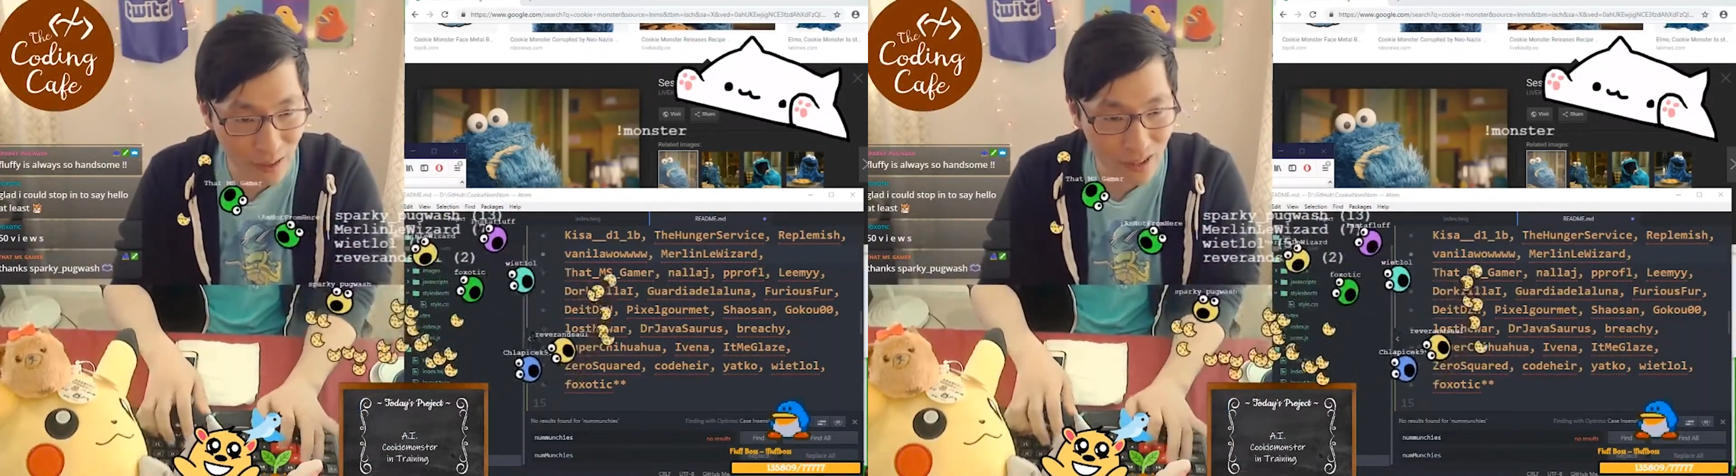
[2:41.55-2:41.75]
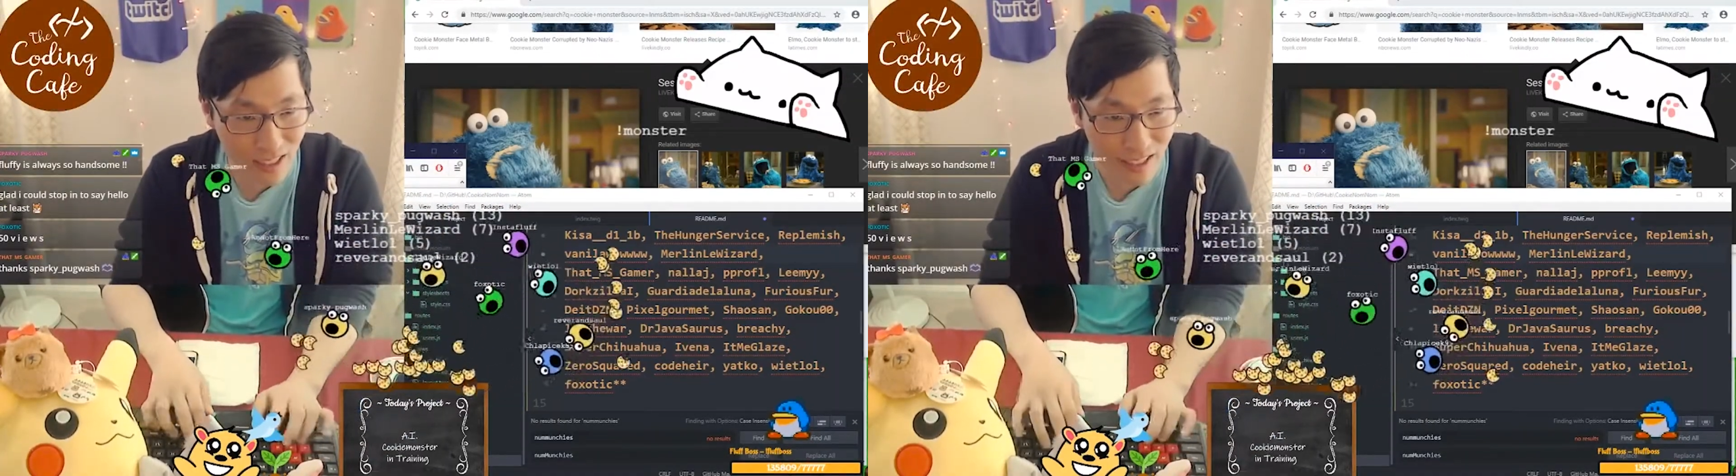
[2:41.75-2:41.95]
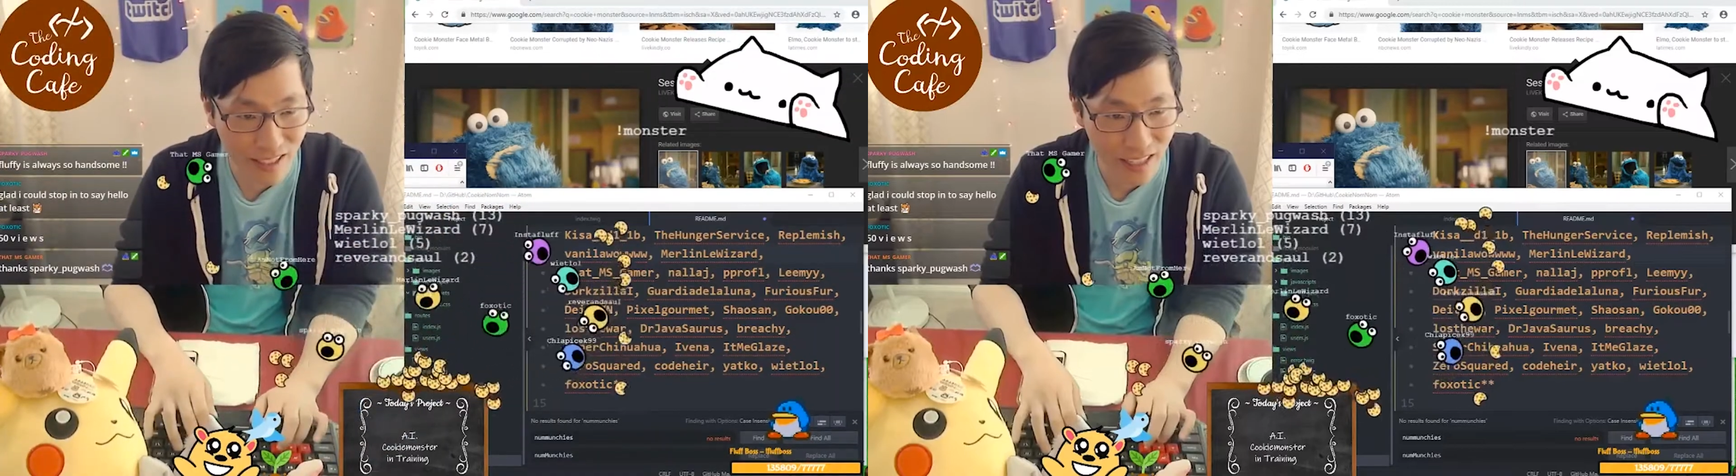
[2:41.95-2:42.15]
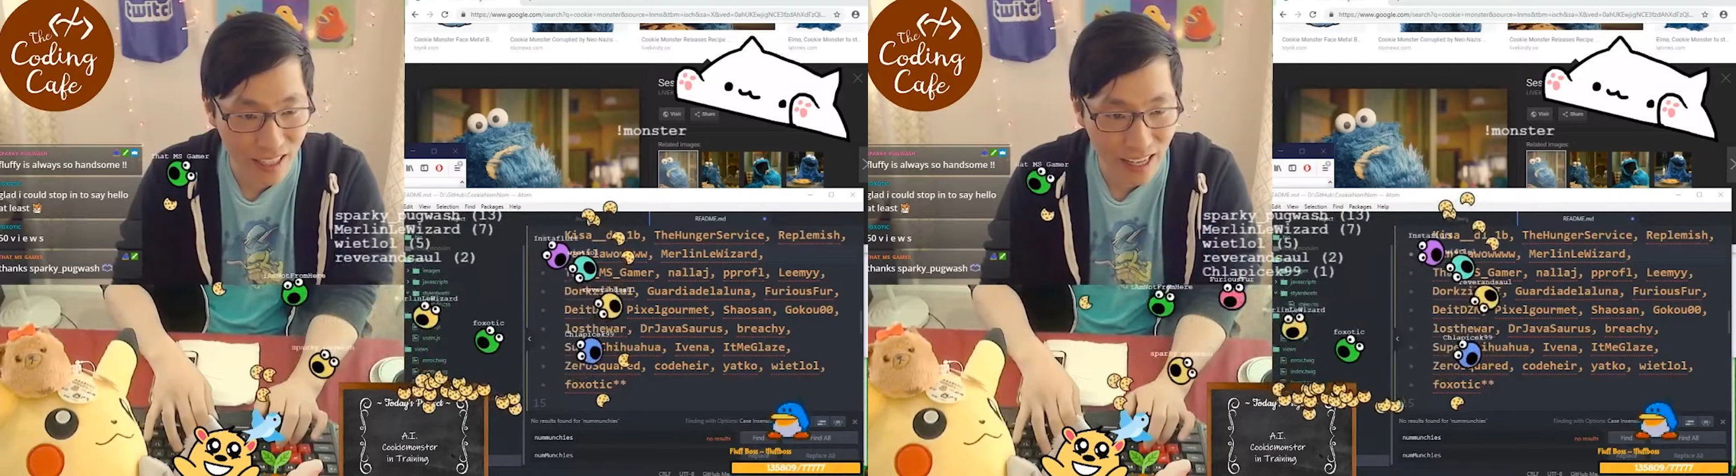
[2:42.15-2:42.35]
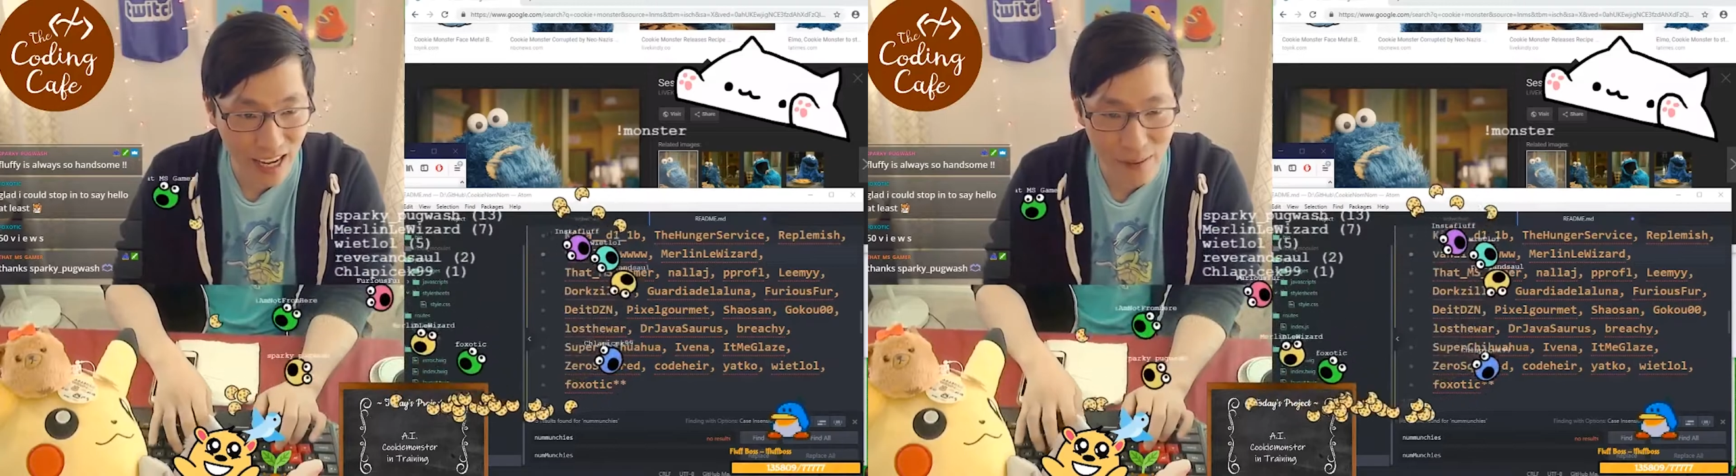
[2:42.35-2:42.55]
once.
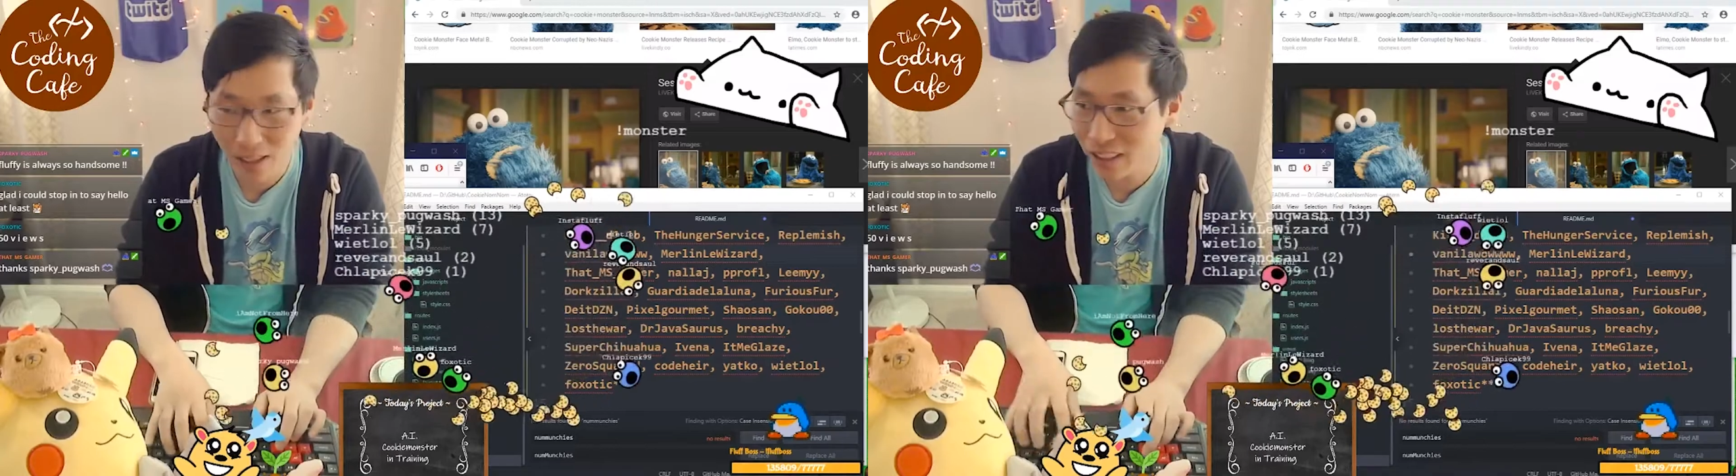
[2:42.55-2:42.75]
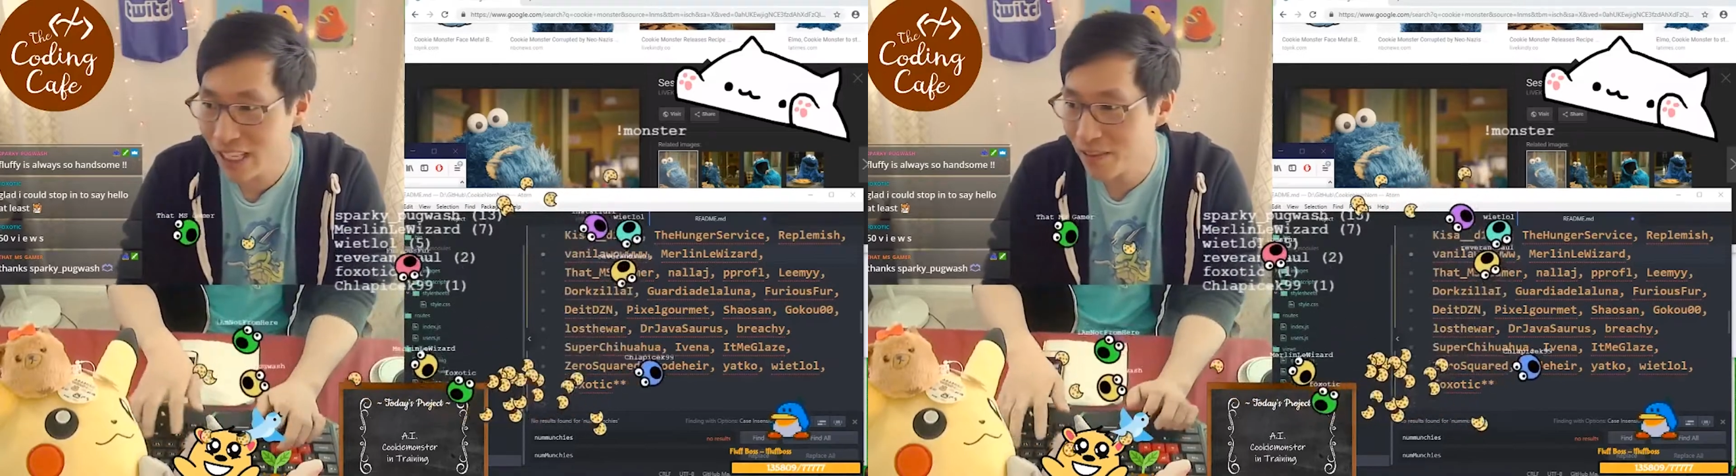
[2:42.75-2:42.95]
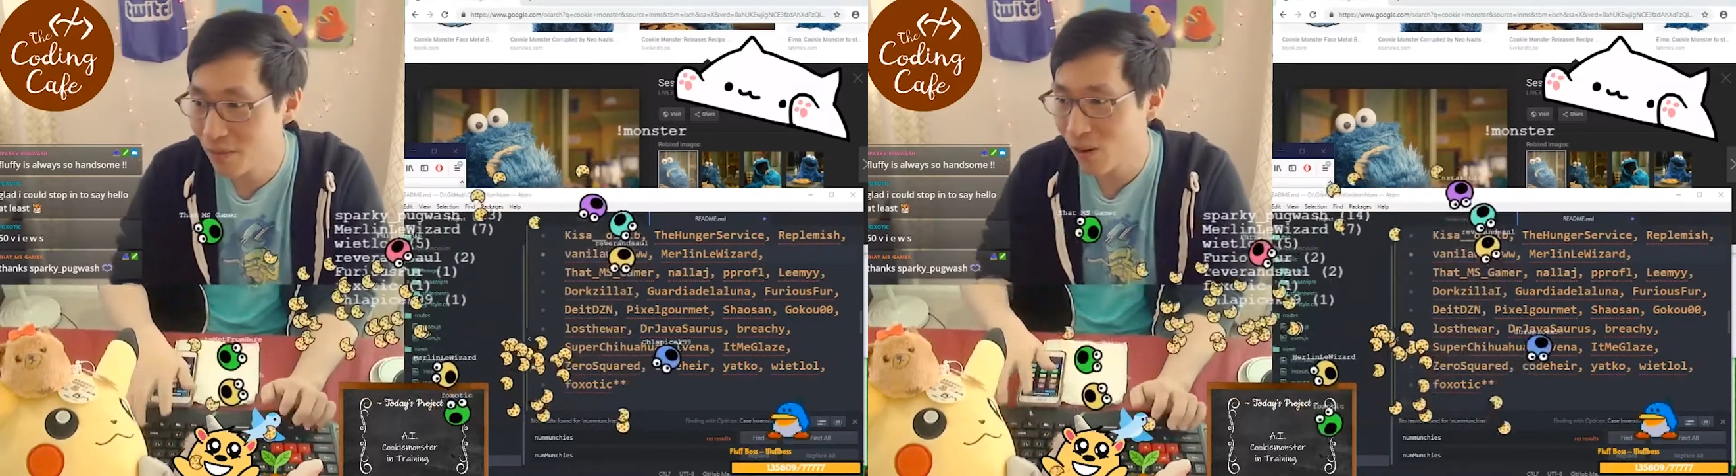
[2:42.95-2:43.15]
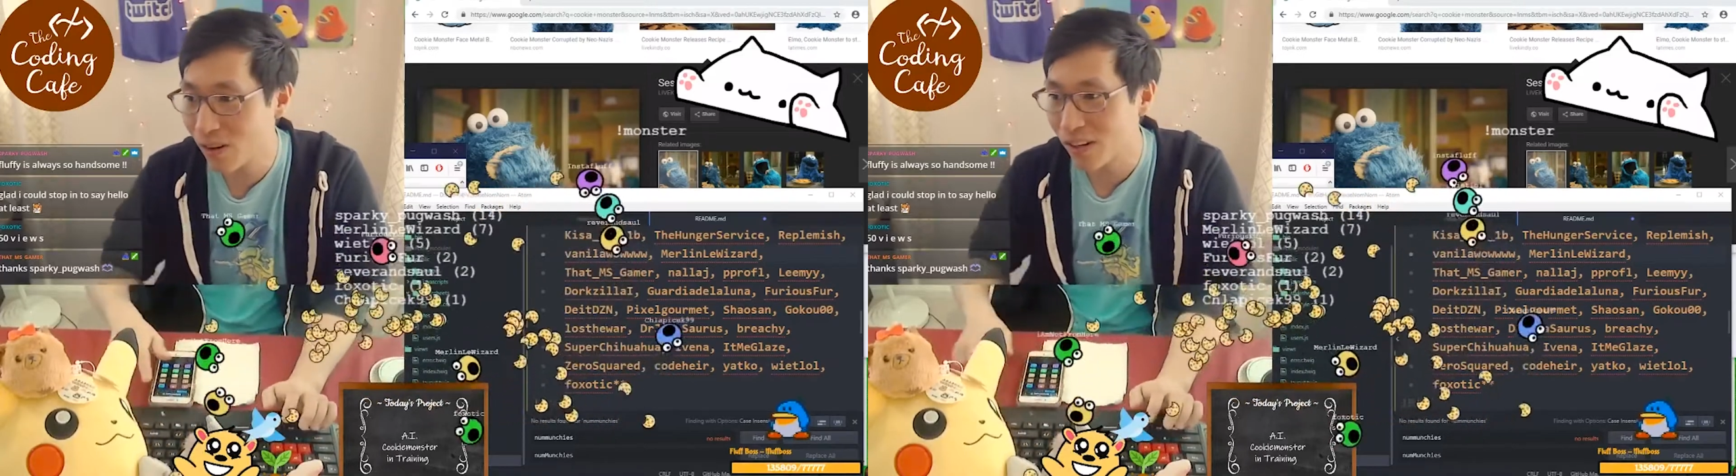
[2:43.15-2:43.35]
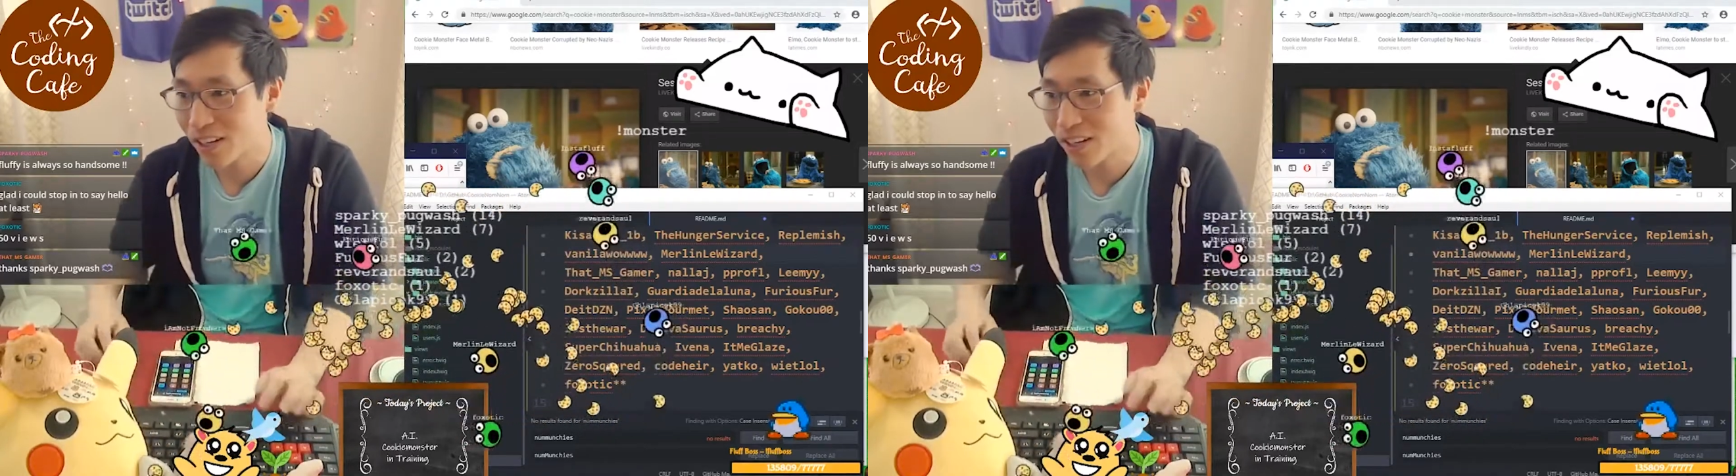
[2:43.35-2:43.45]
How about even more?